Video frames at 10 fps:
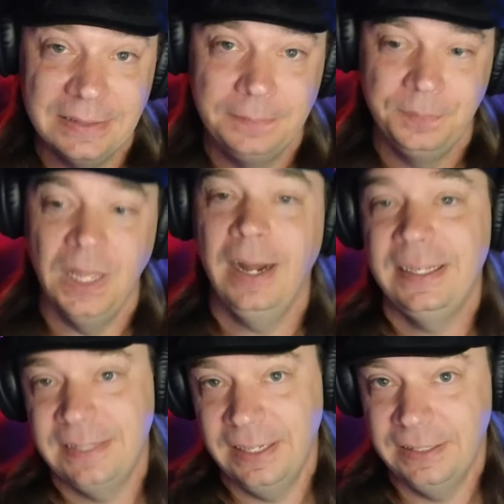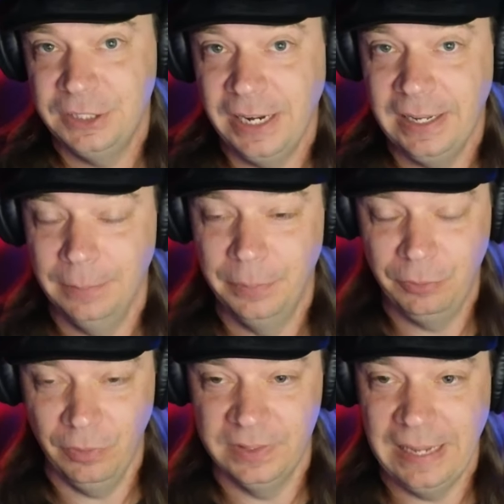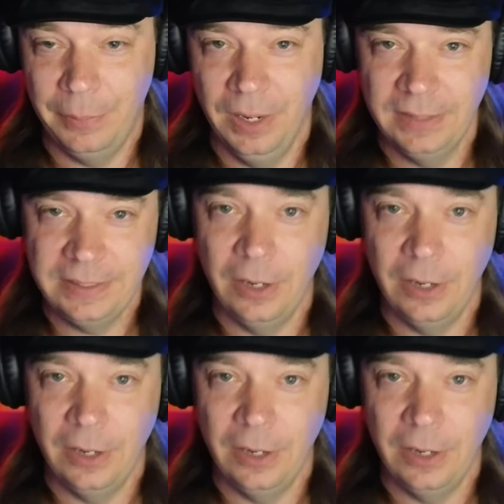And I said to Jacob before this happened, I said,